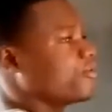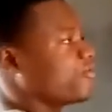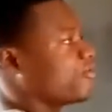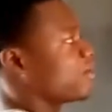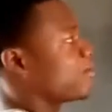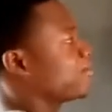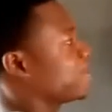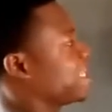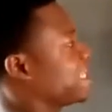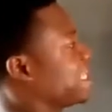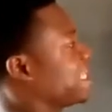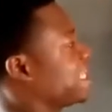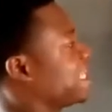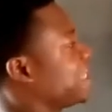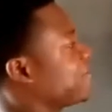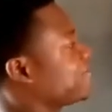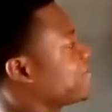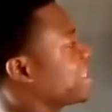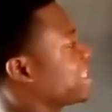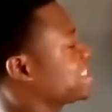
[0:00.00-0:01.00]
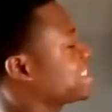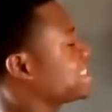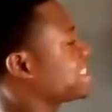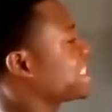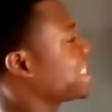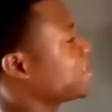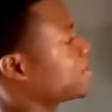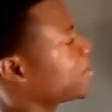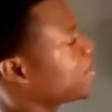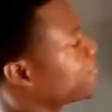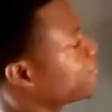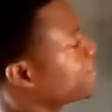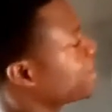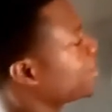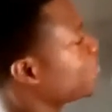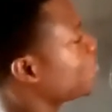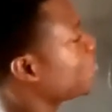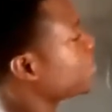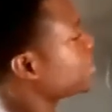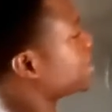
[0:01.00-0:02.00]
from the left hand side of
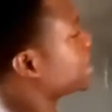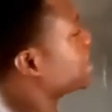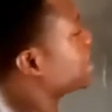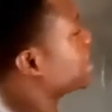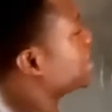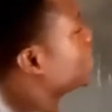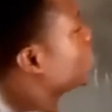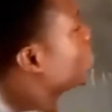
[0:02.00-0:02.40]
the equal sign is